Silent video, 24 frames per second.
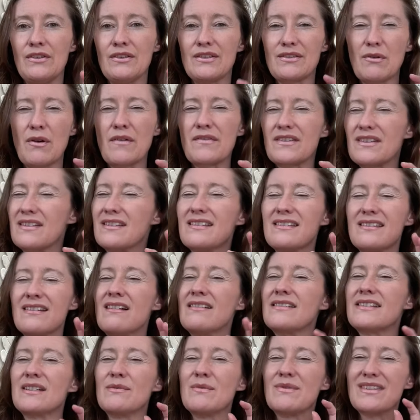So often
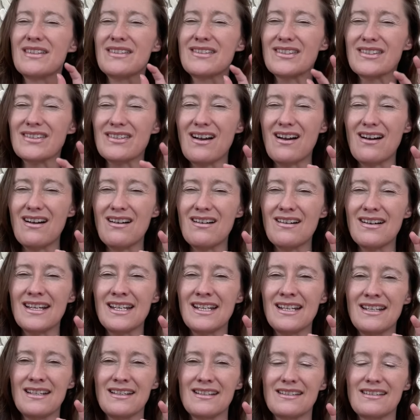starting with the
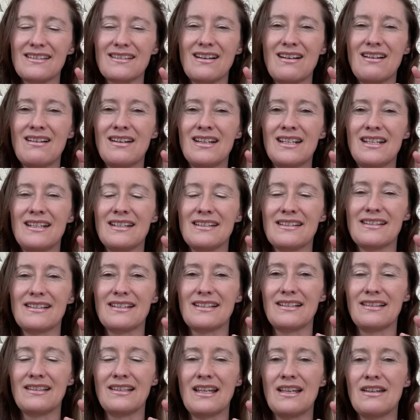tiniest
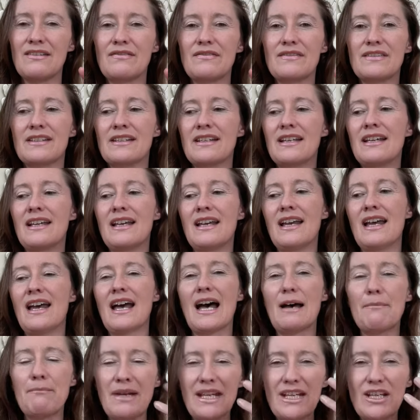little lift
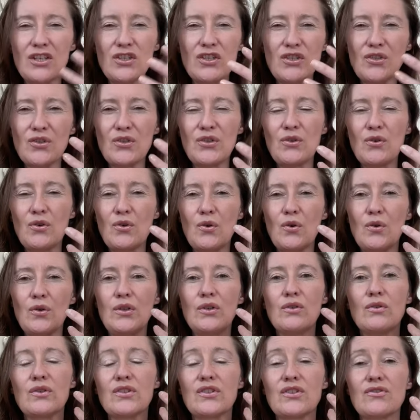and making sure
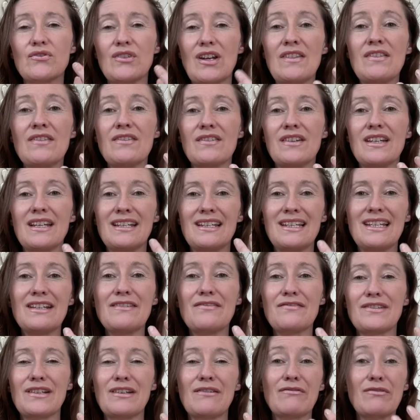you're strengthening and
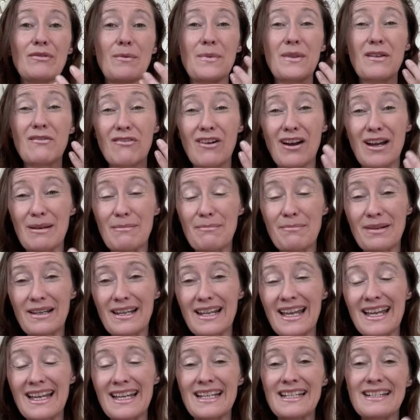lifting from the right
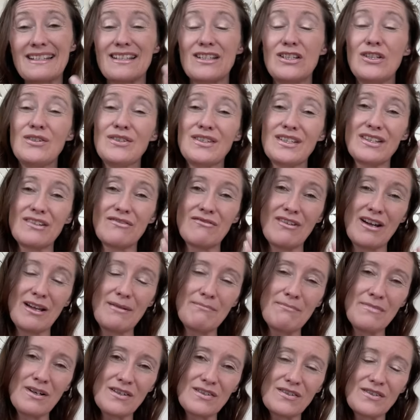place and using the right
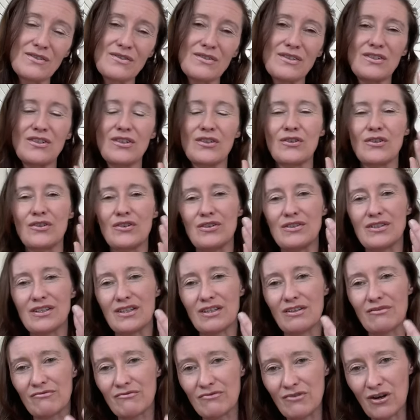muscles, and you're not using
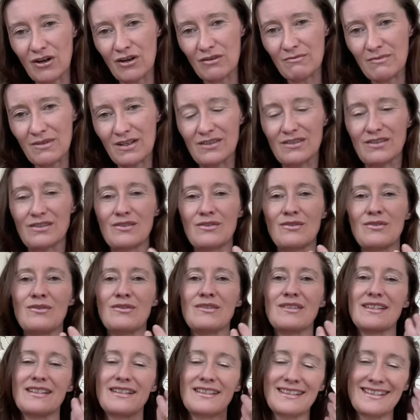the wrong
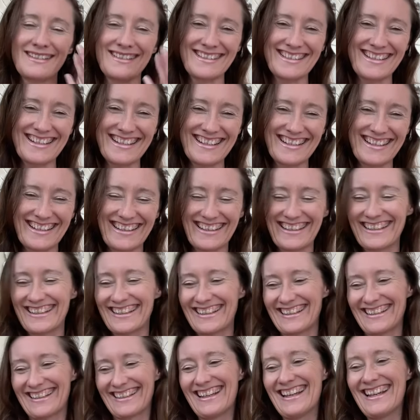muscles, and
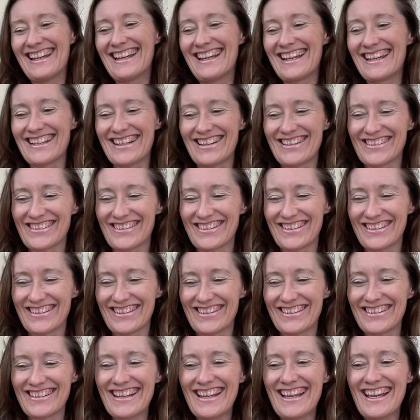goes on and on.